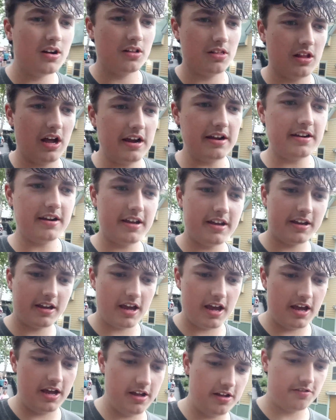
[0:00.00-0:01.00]
Lightning
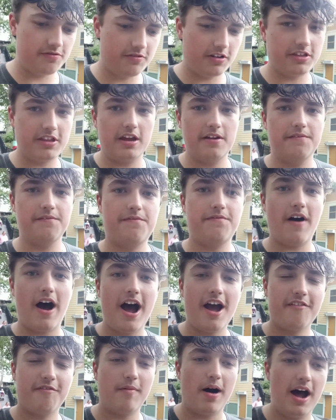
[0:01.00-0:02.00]
is within
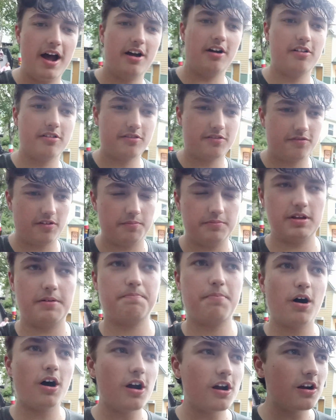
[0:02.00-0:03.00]
5 miles from the
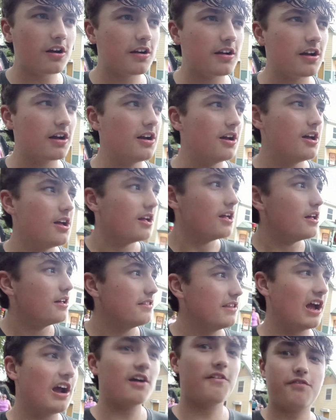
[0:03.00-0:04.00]
park.
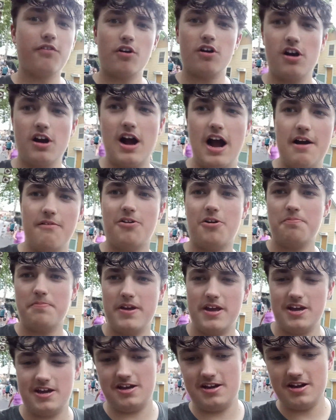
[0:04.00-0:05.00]
Therefore, I will
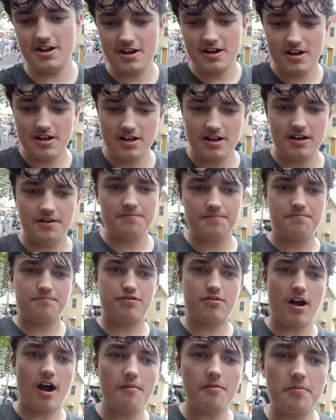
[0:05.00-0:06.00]
be
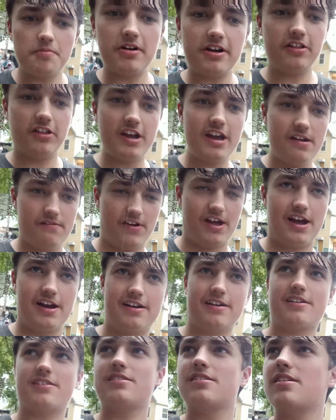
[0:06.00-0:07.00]
probably leaving.
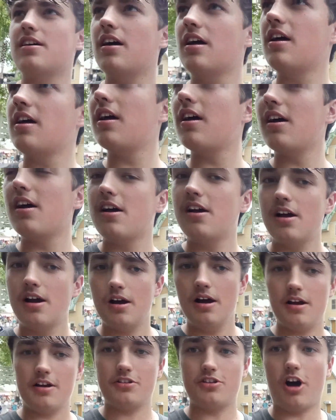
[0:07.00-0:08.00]

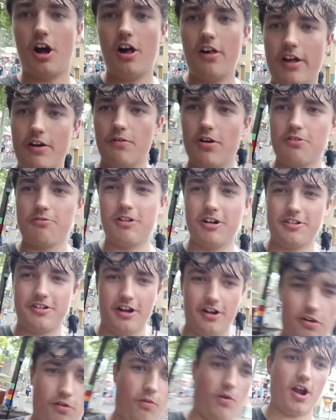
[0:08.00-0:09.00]
Dollywood was a
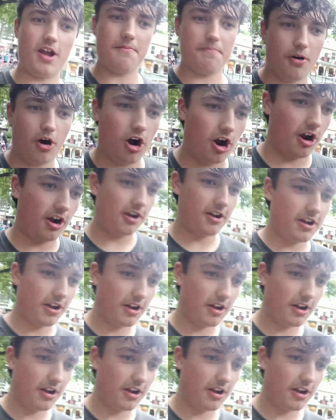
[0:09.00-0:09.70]
great park.